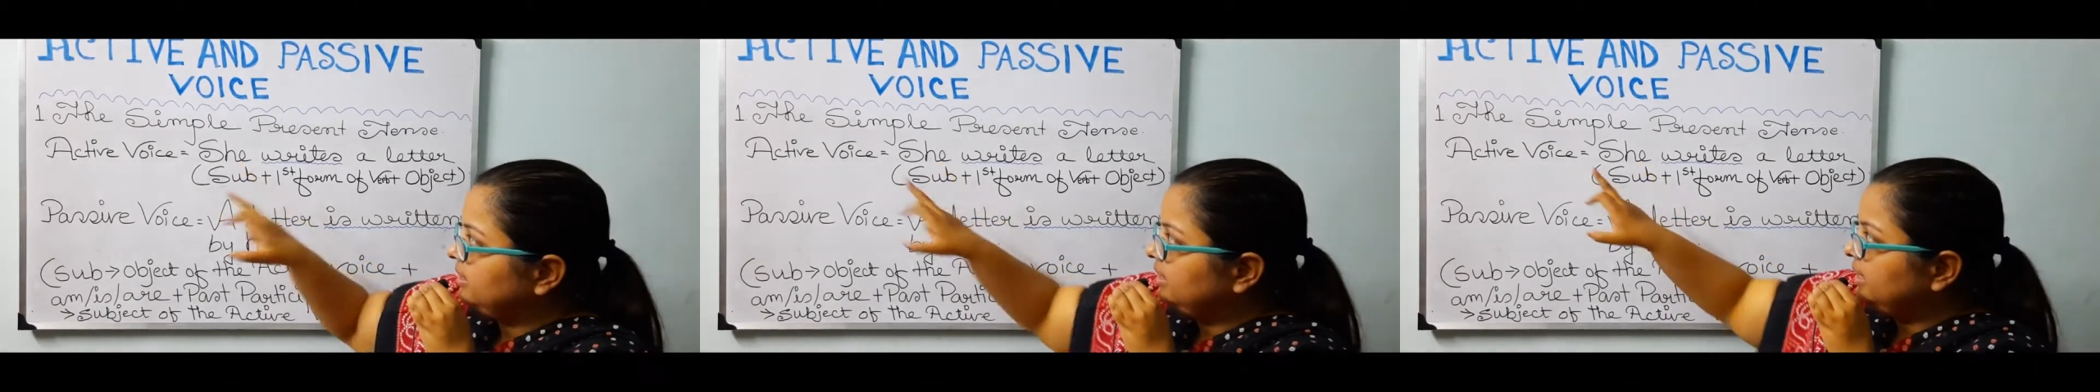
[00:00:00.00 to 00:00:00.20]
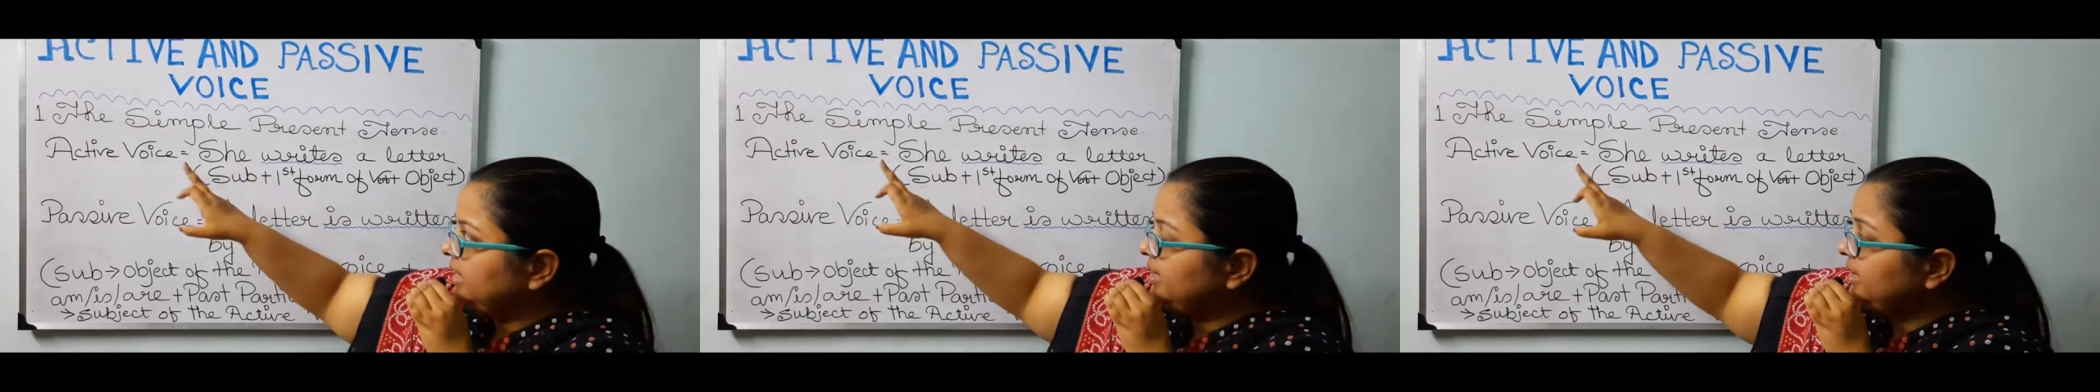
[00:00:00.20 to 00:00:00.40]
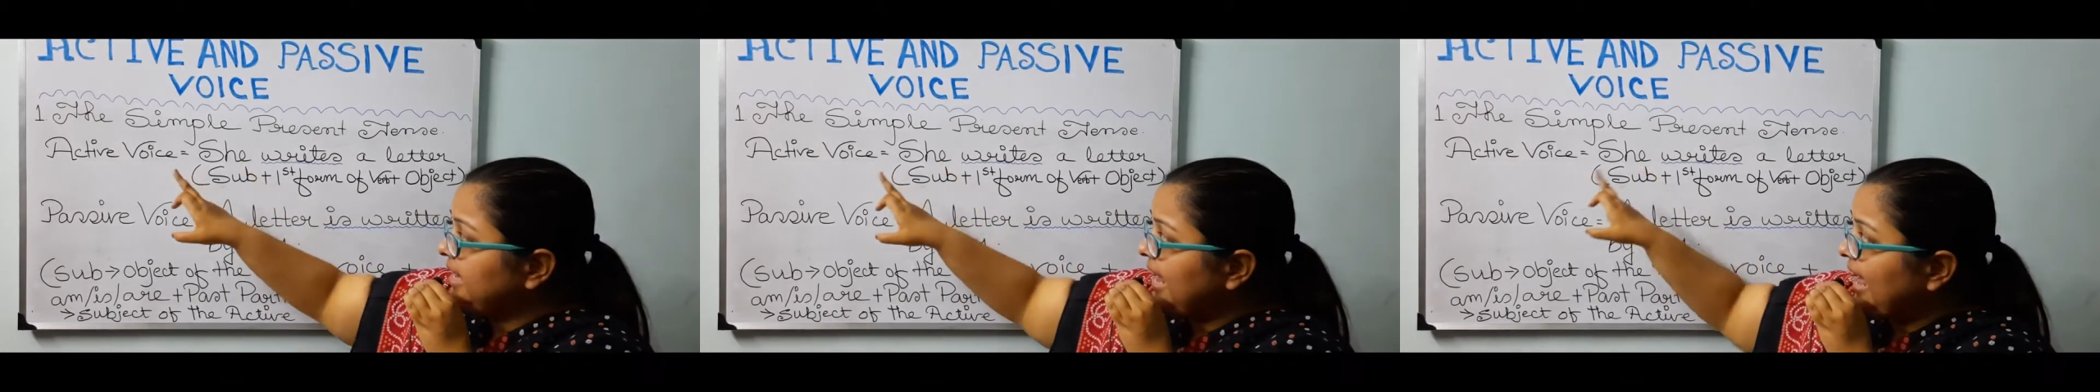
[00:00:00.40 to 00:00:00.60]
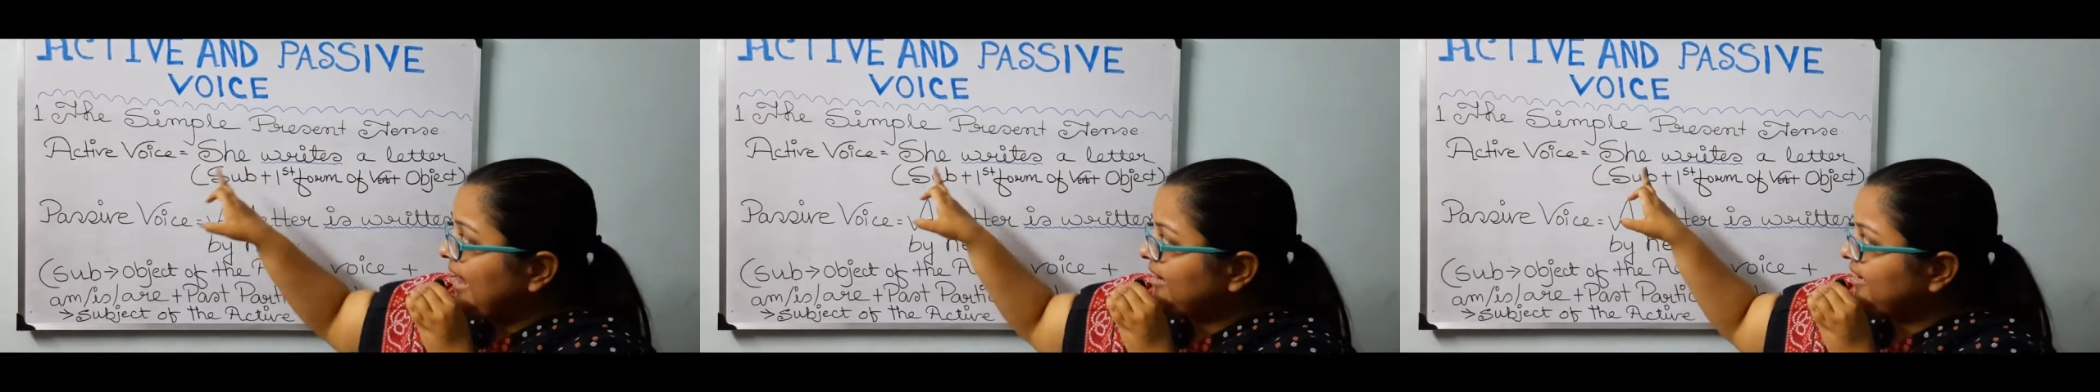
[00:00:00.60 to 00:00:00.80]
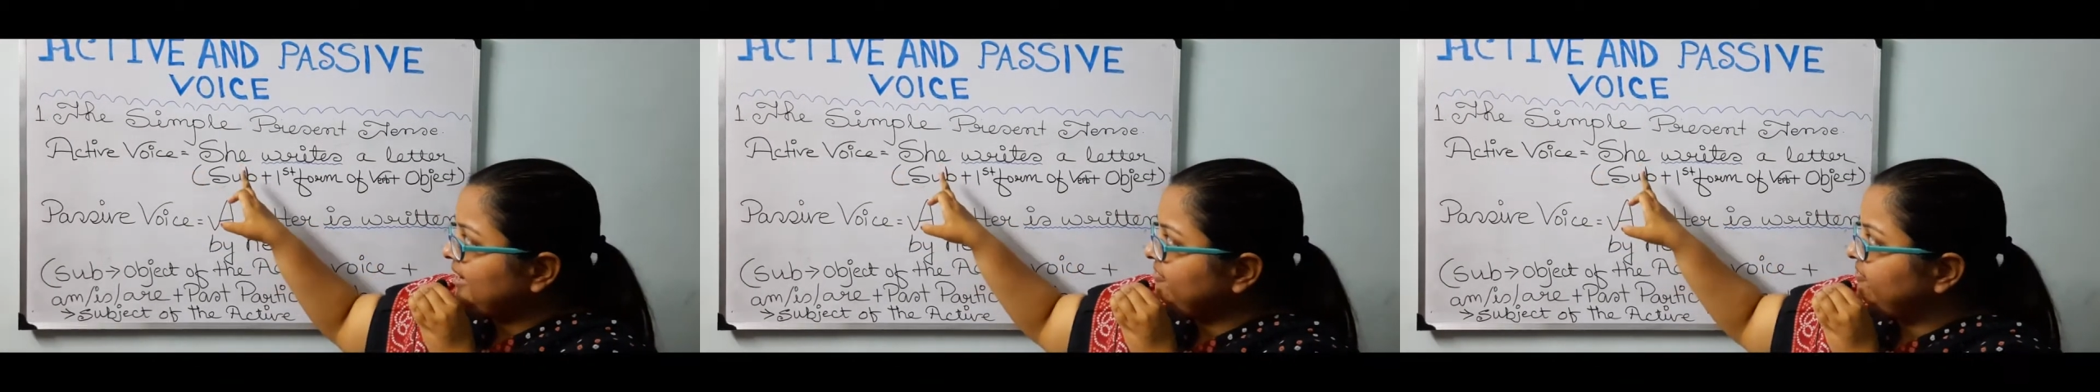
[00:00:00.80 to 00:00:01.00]
in the
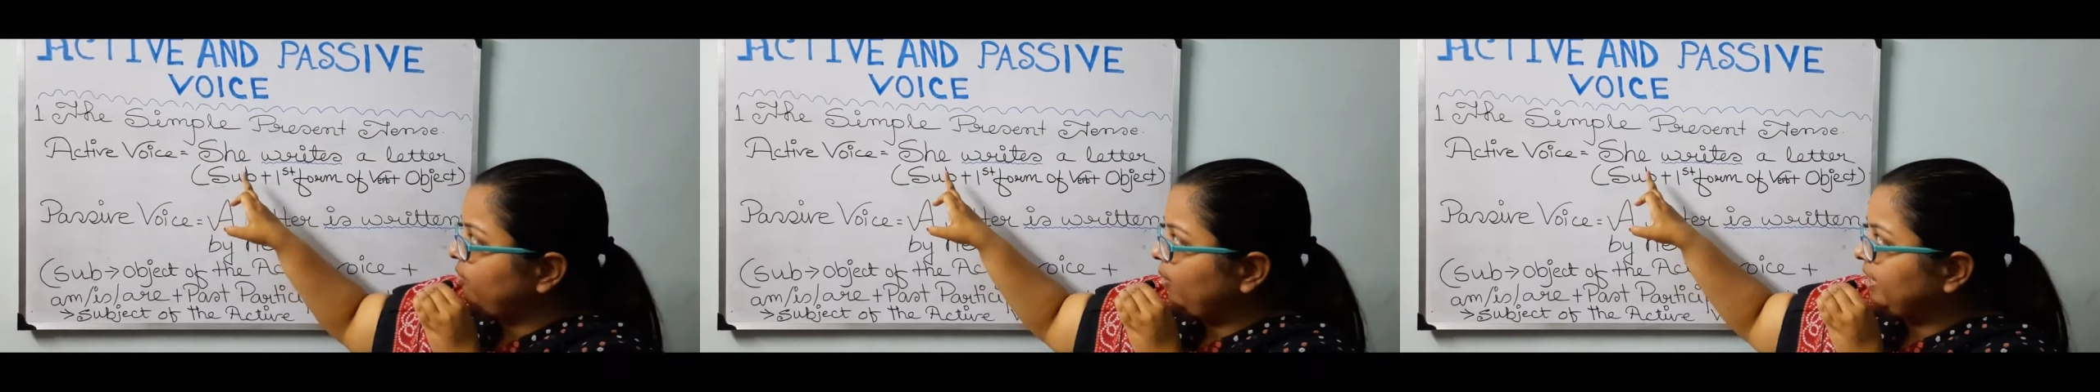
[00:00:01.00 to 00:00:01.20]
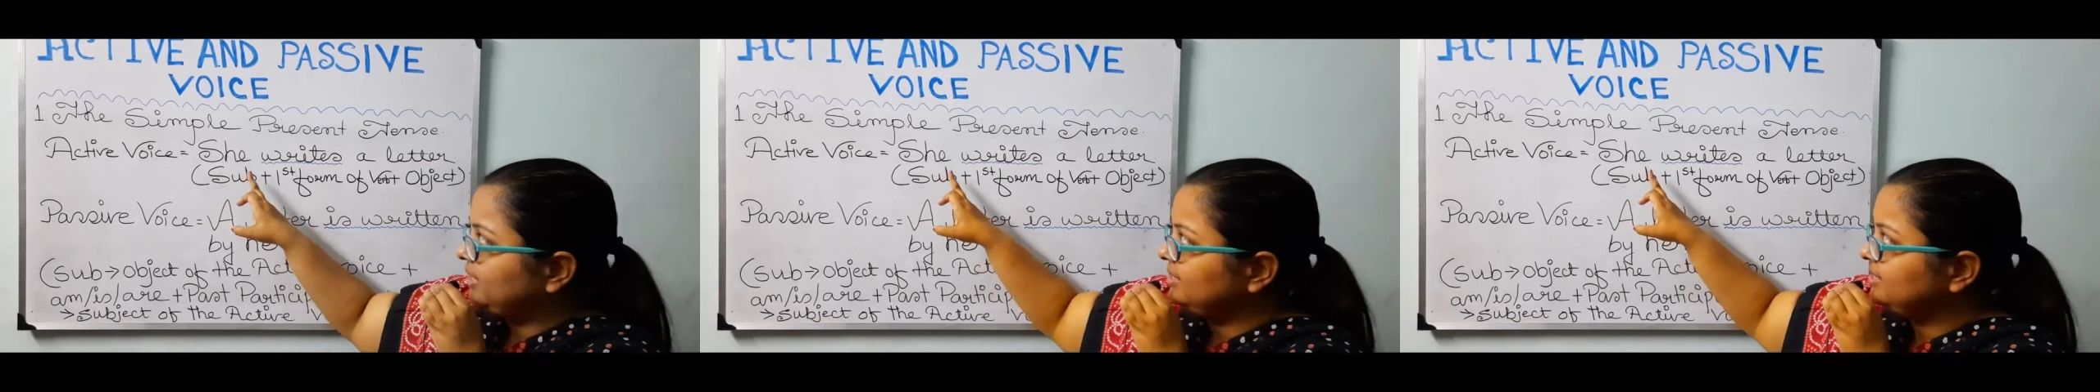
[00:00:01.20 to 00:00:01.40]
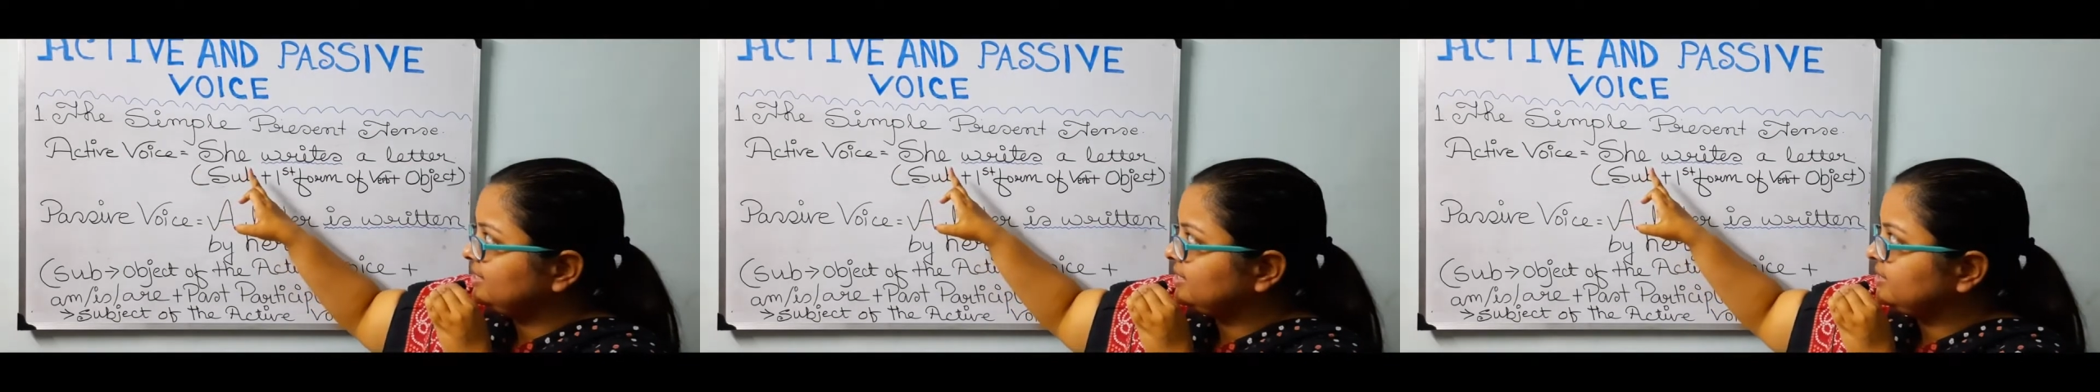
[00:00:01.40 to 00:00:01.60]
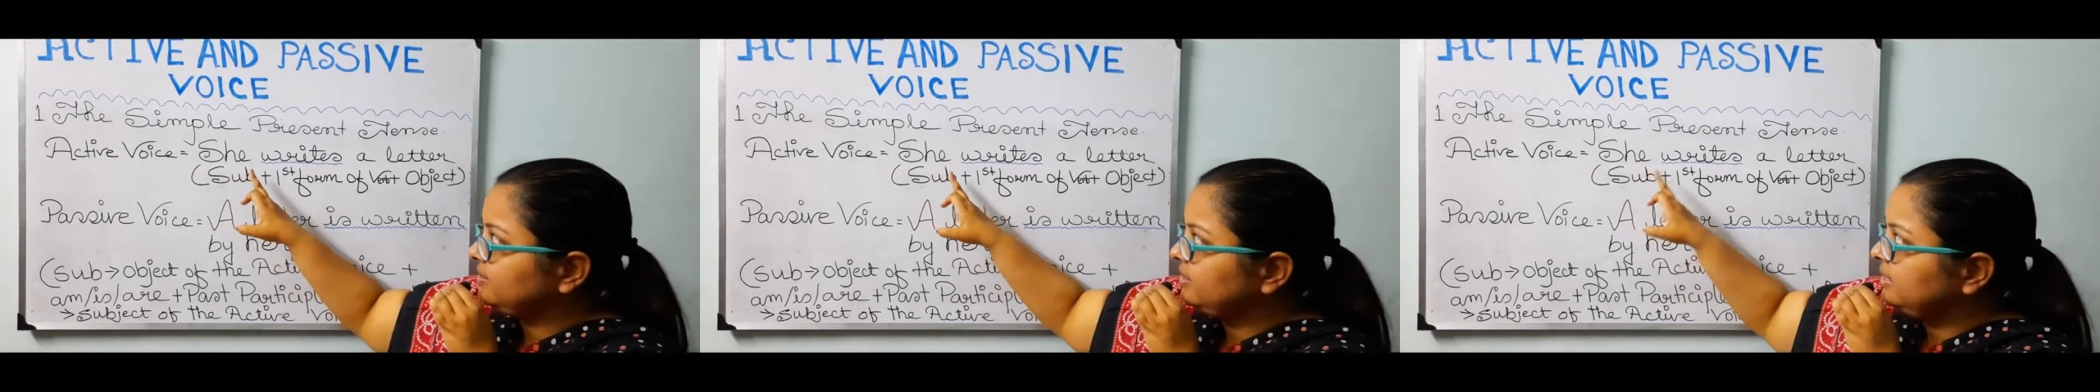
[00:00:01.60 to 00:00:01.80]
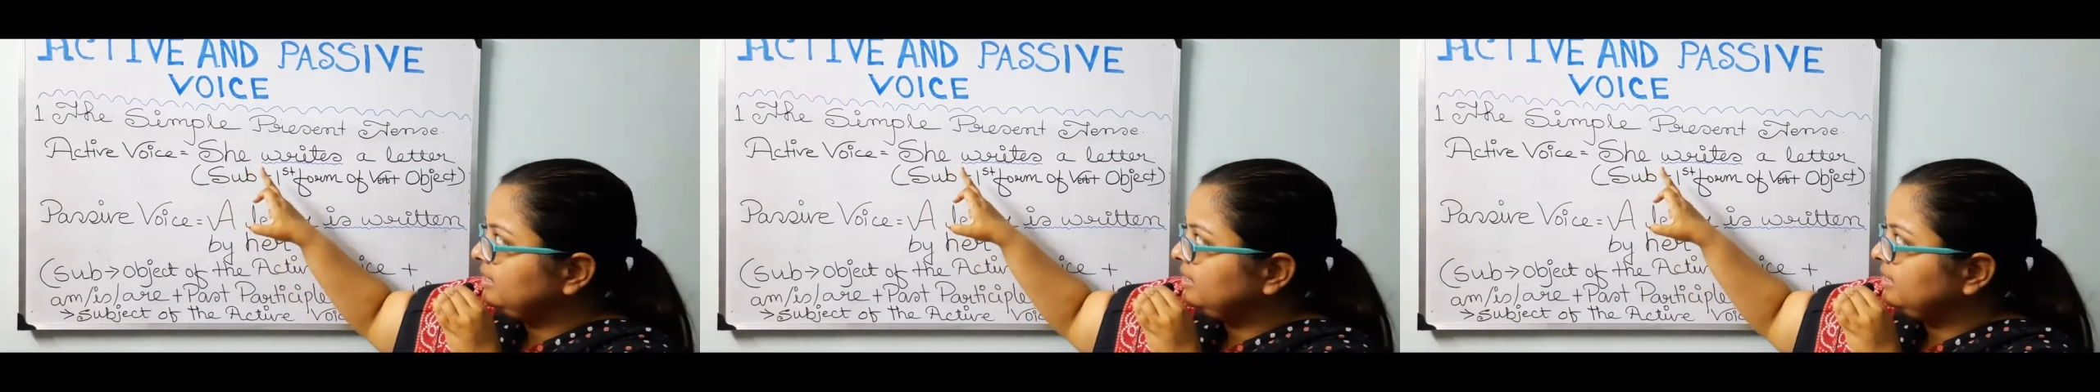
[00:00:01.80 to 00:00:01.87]
active voice